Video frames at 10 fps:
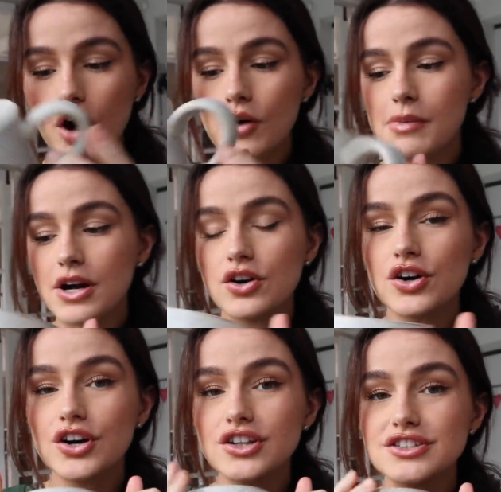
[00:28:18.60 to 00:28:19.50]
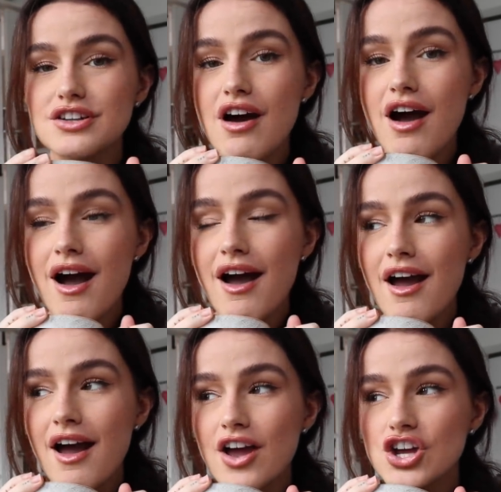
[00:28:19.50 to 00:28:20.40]
Oh my god,
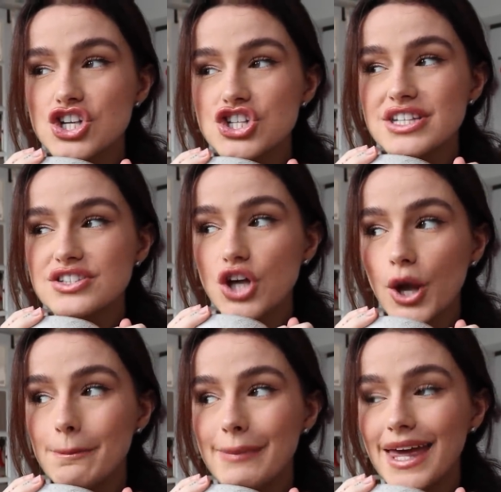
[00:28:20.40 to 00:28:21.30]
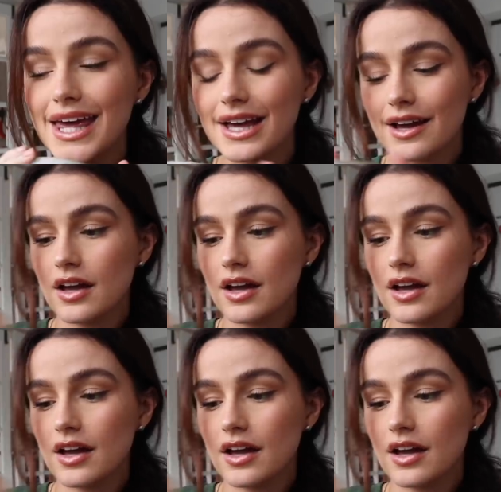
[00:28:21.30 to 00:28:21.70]
she's so big.